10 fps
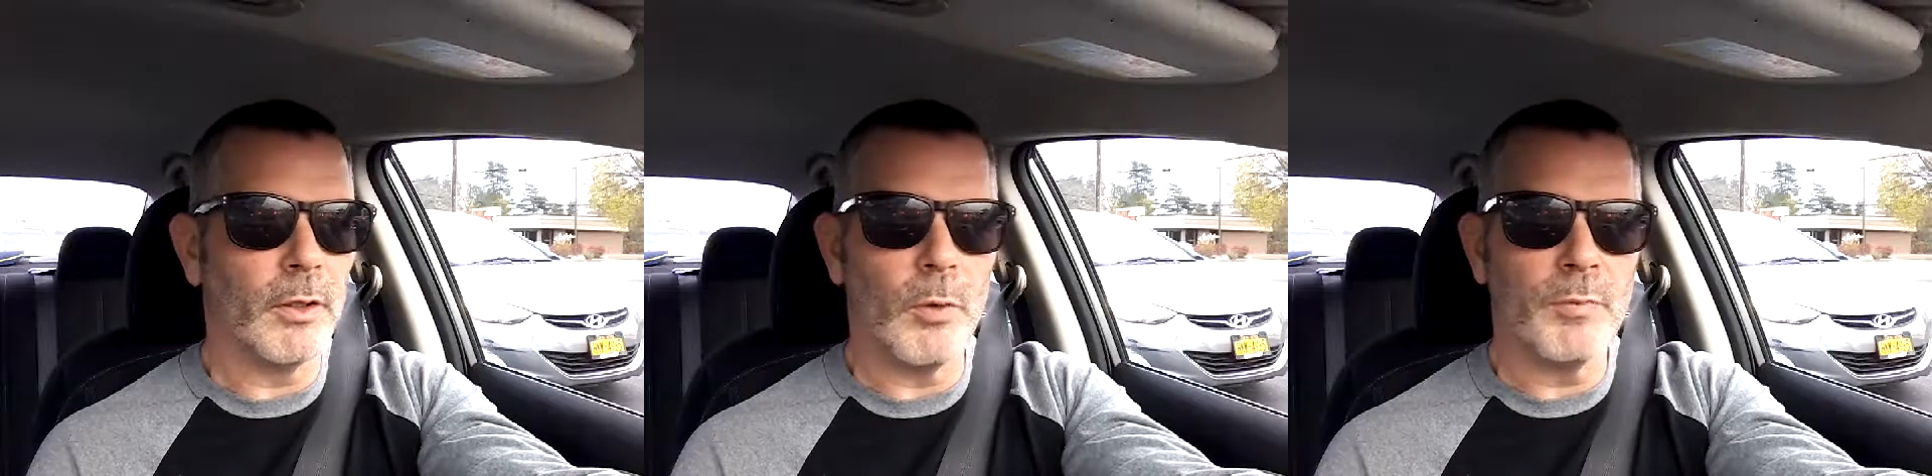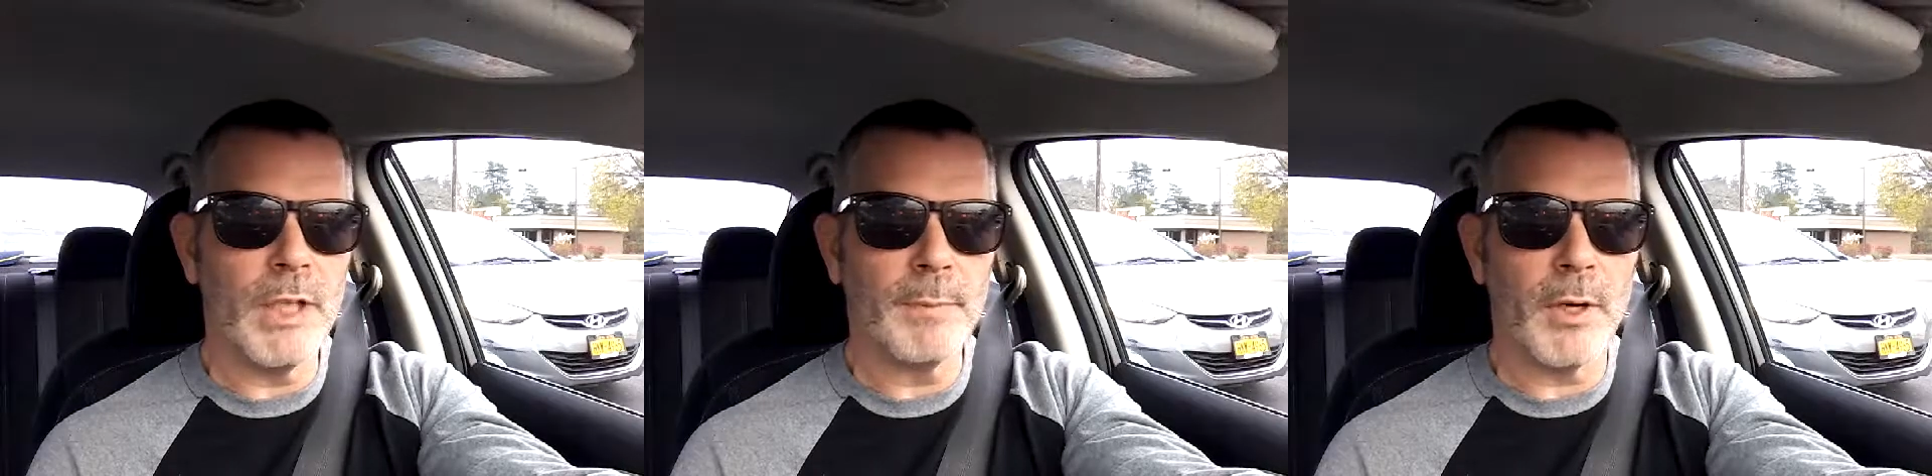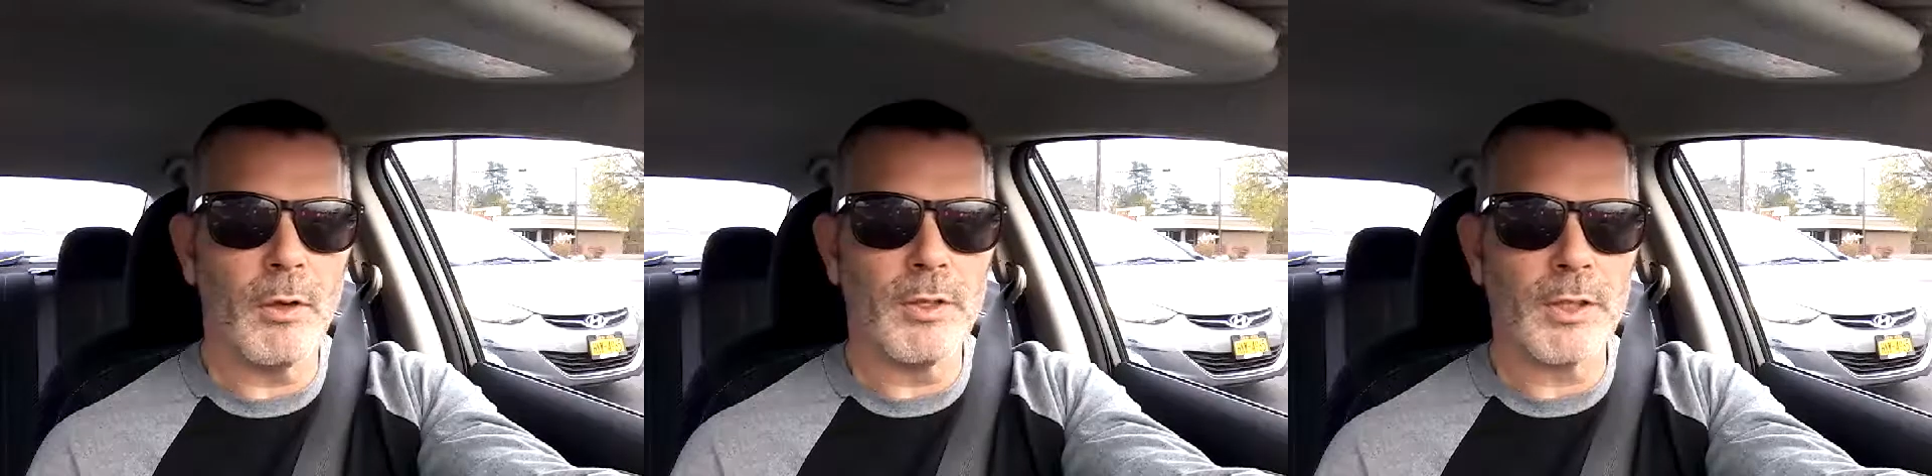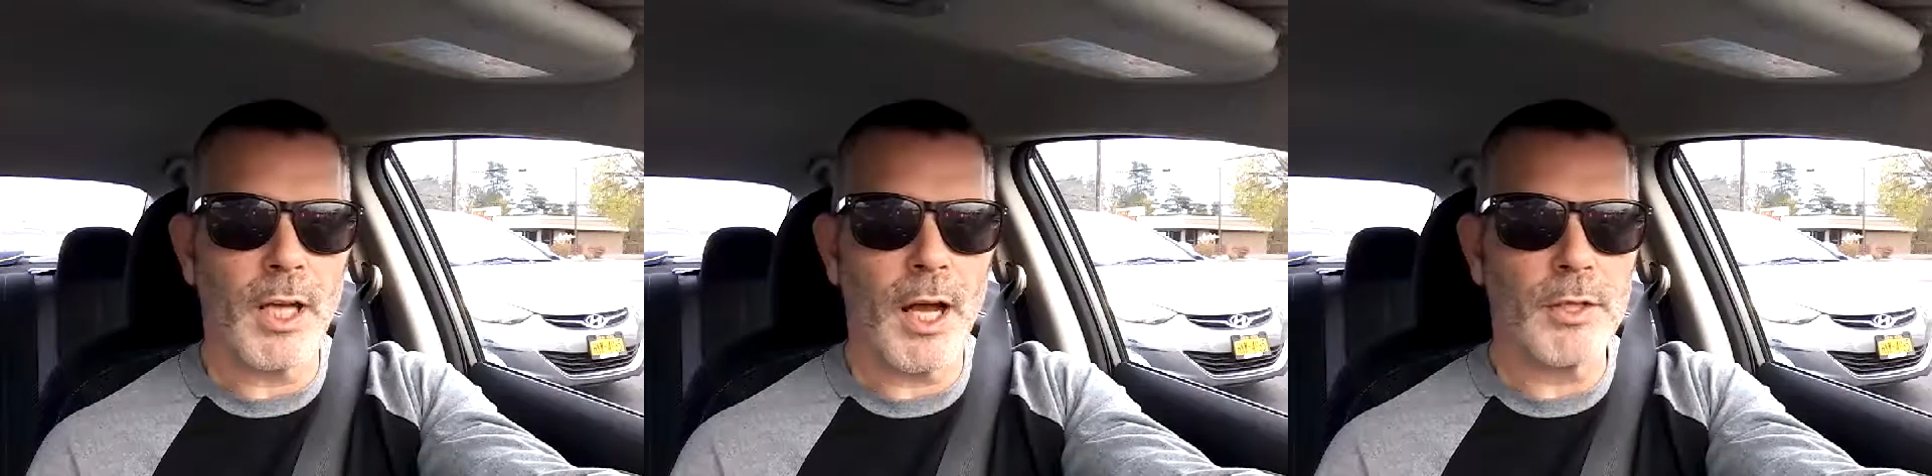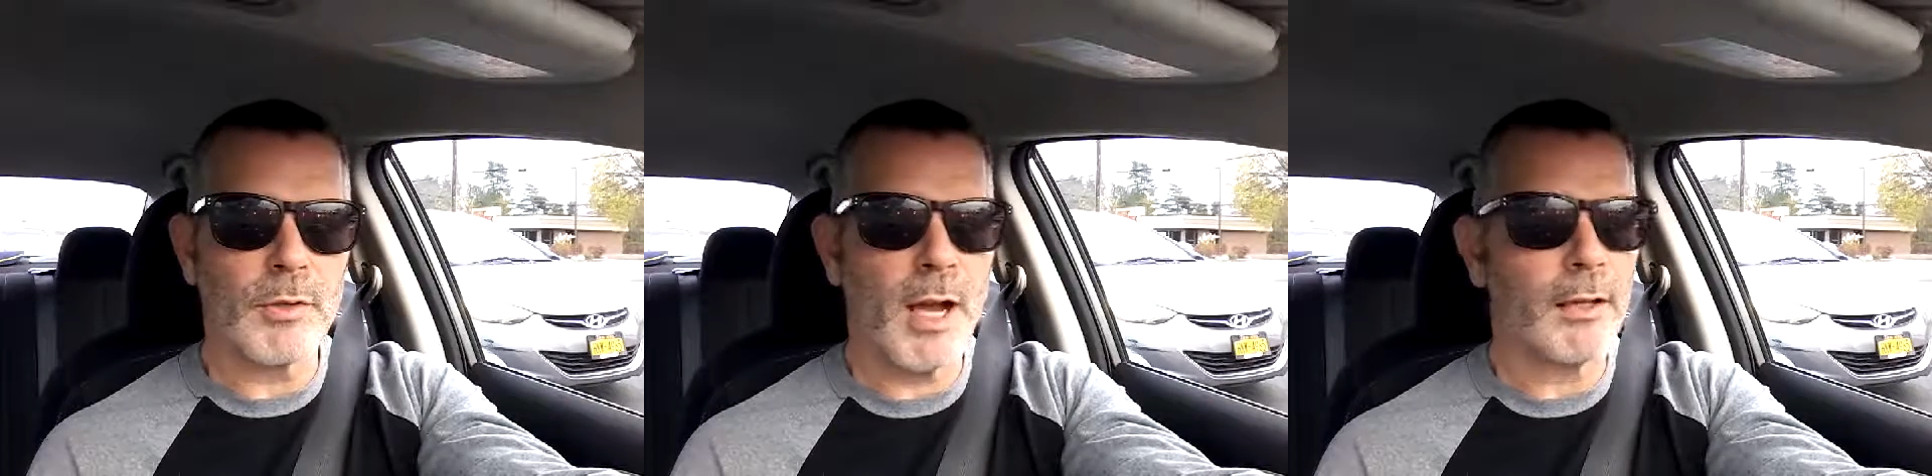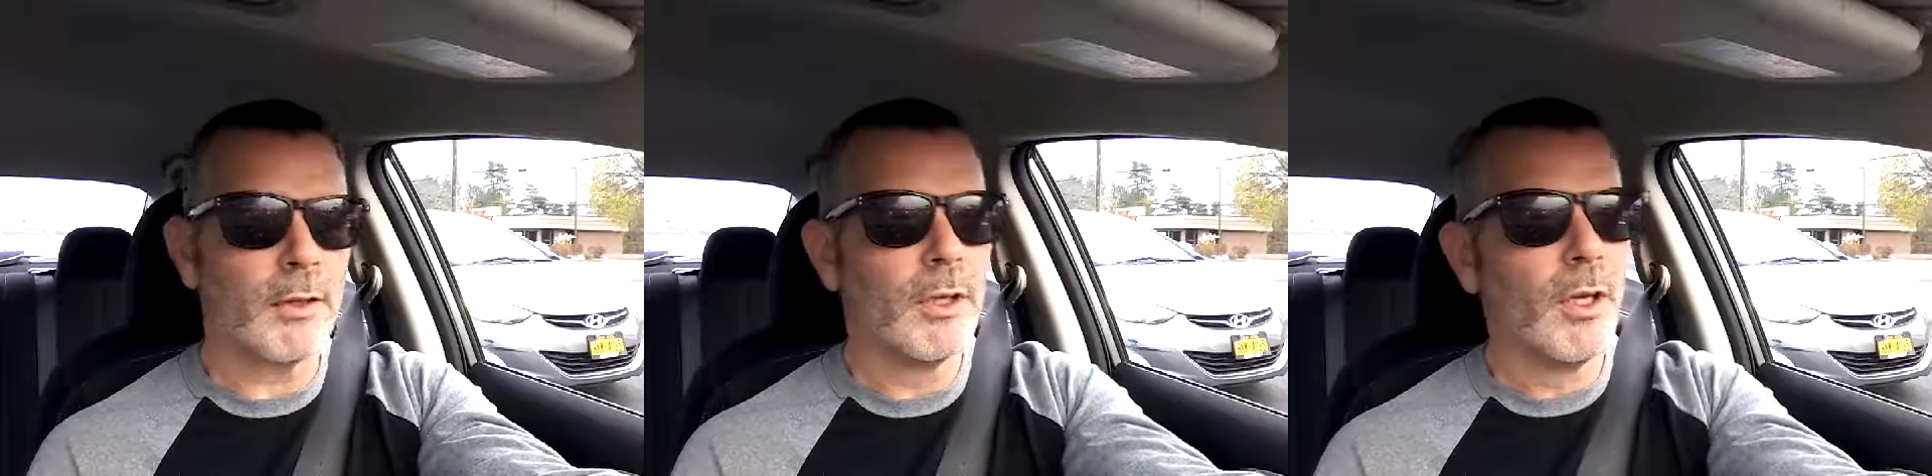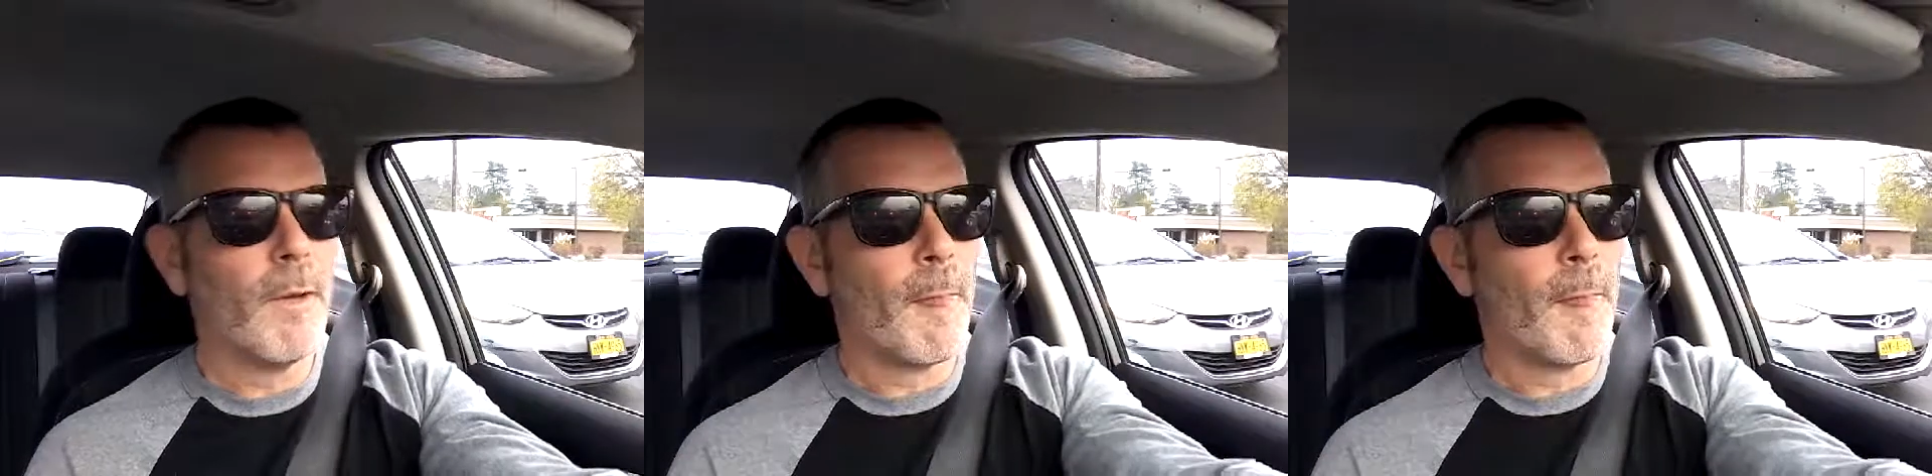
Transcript: Home Depot as a contractor,